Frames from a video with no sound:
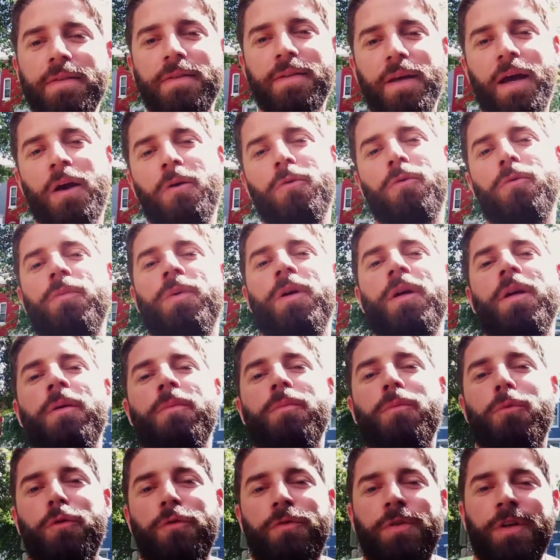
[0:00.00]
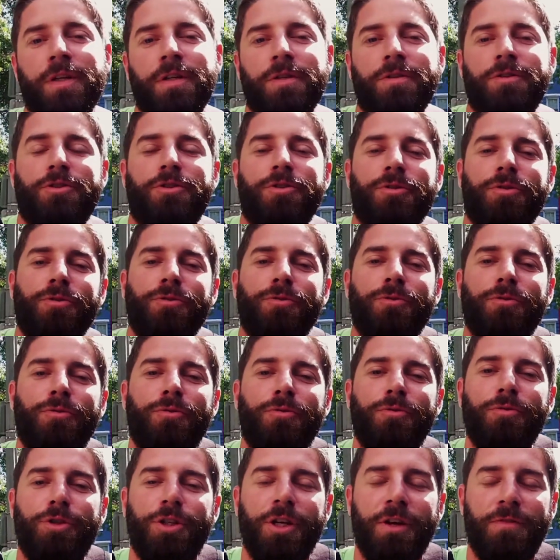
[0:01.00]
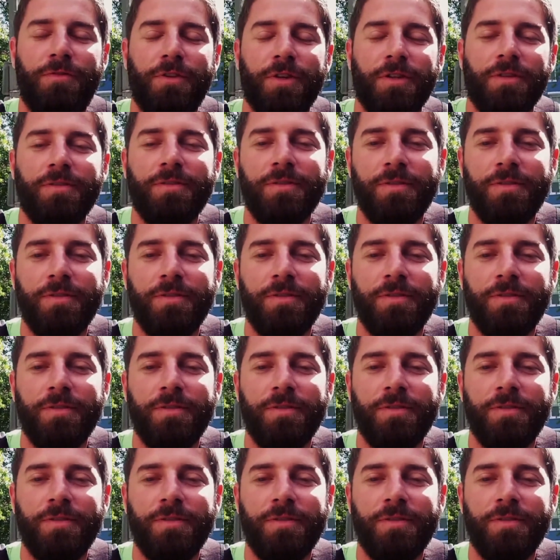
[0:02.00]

I will be moving to Sheffield.